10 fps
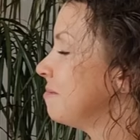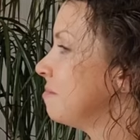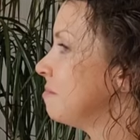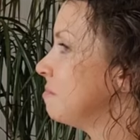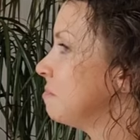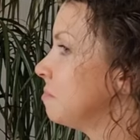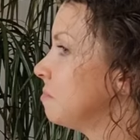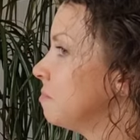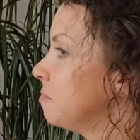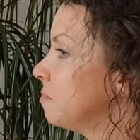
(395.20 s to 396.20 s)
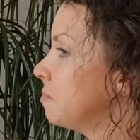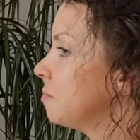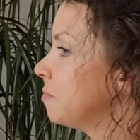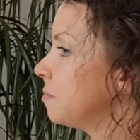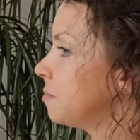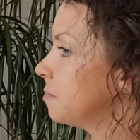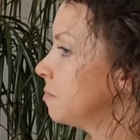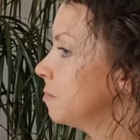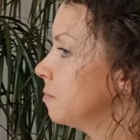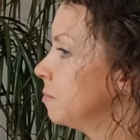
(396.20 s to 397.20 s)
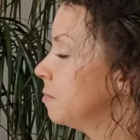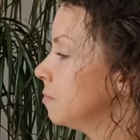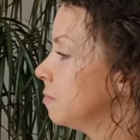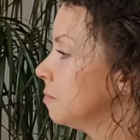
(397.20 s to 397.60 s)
(silent)